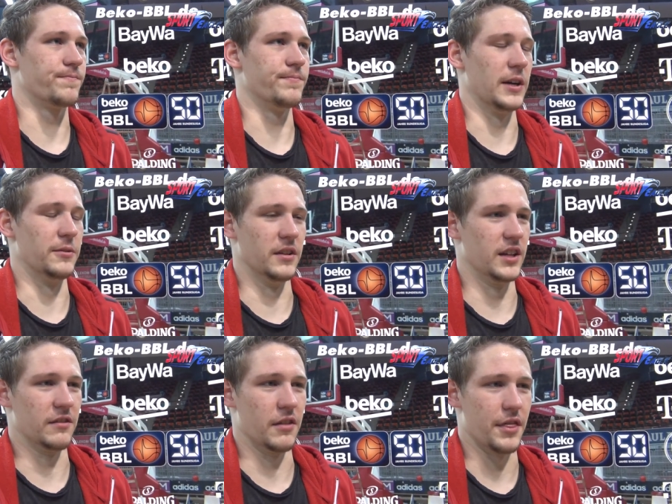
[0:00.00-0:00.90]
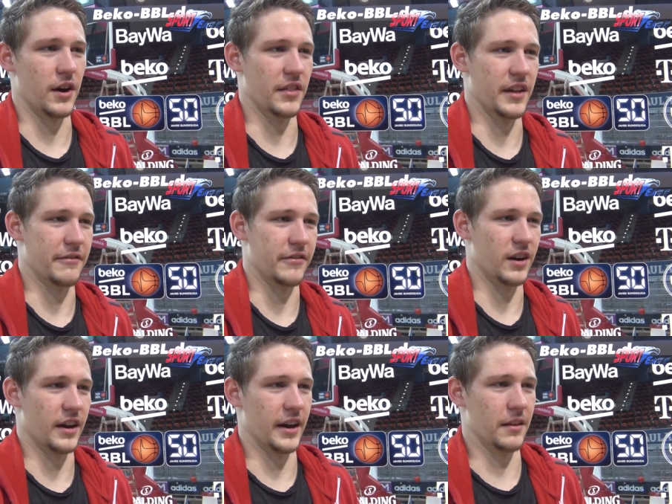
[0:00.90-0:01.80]
I really haven't thought that
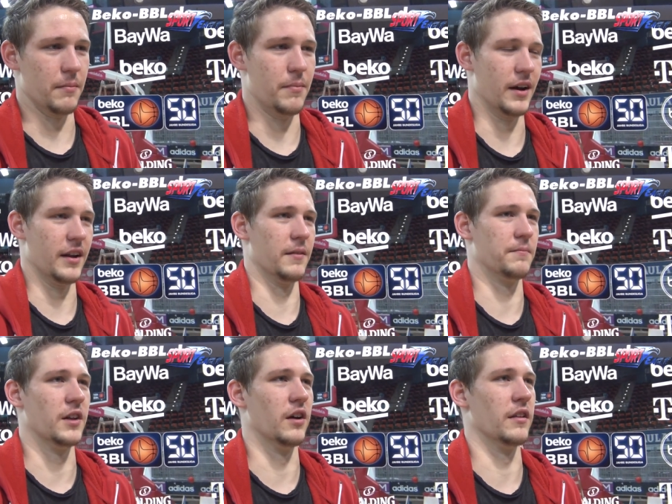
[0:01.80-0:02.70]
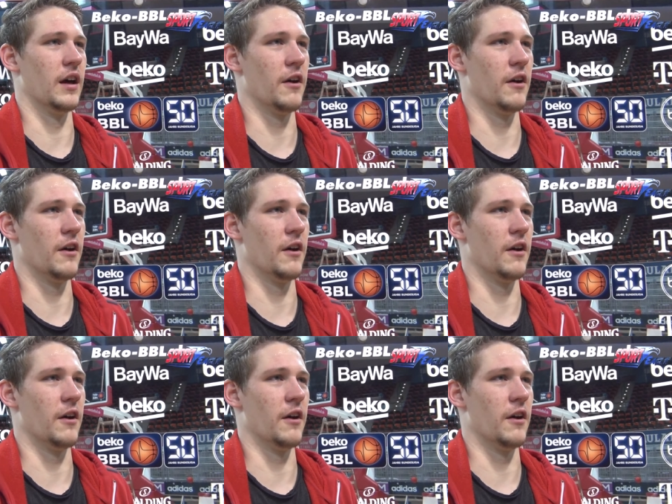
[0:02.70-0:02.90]
far ahead, but no,